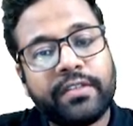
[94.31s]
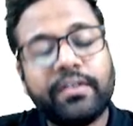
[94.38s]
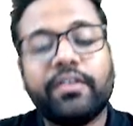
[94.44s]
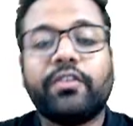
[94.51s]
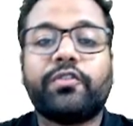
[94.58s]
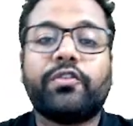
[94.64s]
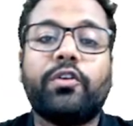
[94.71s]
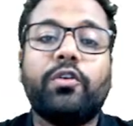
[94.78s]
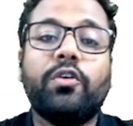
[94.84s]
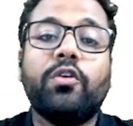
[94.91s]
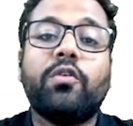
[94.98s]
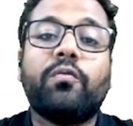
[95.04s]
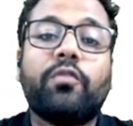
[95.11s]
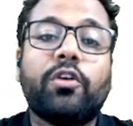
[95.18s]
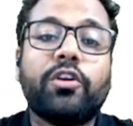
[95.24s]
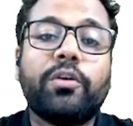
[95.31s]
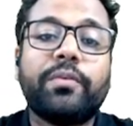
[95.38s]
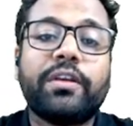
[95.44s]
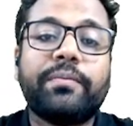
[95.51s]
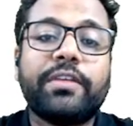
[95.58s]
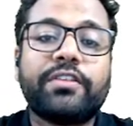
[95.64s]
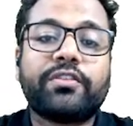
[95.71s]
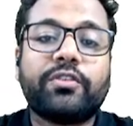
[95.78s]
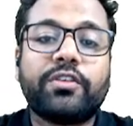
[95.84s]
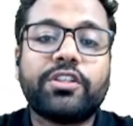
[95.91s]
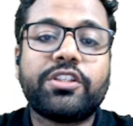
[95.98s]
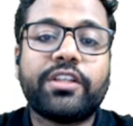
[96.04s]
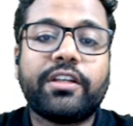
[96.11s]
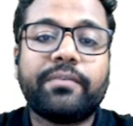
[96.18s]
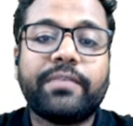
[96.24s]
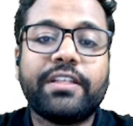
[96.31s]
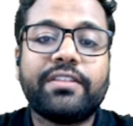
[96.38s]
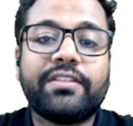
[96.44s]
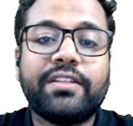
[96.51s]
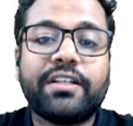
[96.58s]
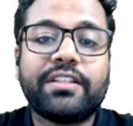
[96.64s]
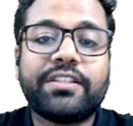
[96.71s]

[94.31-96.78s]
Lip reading: So volume remains constant means the